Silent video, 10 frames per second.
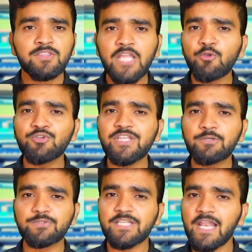Now you need
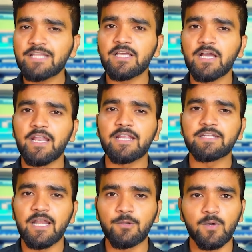to select the correct
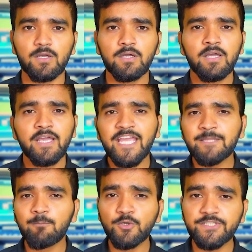network.
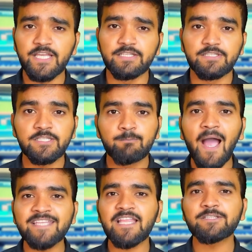In most cases,
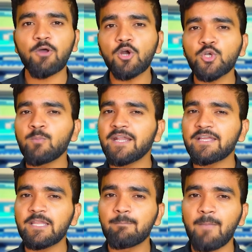Binance
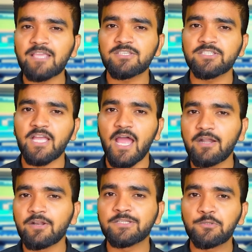automatically matches the
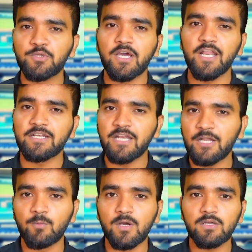address to the correct
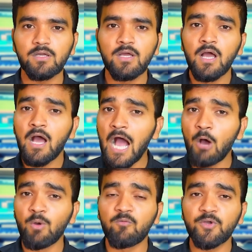network.
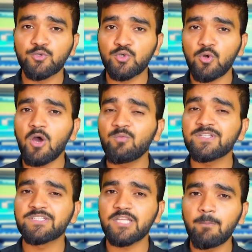However, you should
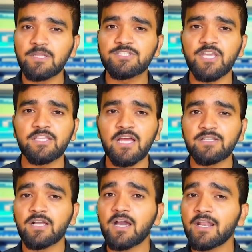always double check that
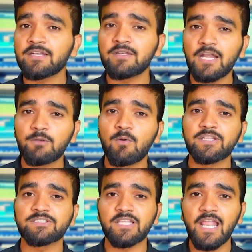the correct network
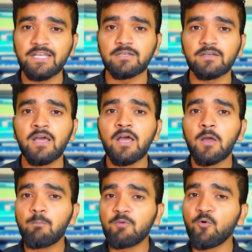is
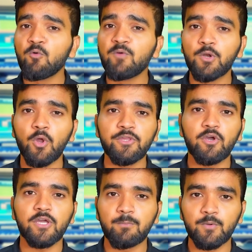selected before withdrawing your
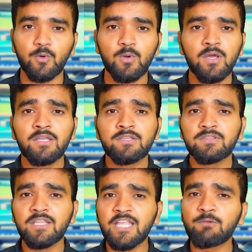crypto.
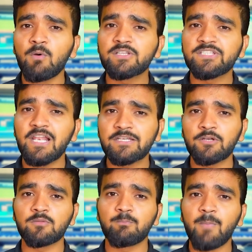The network selected
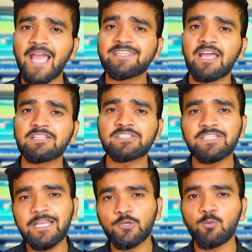on Binance
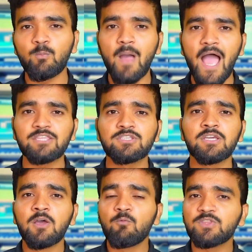need to match
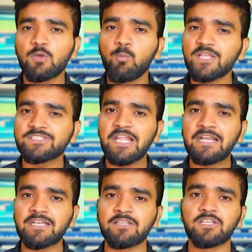with the one
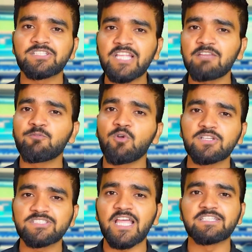selected in the
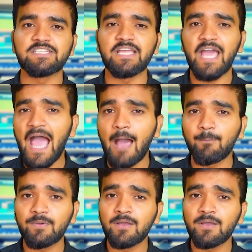Cypherock CySync app.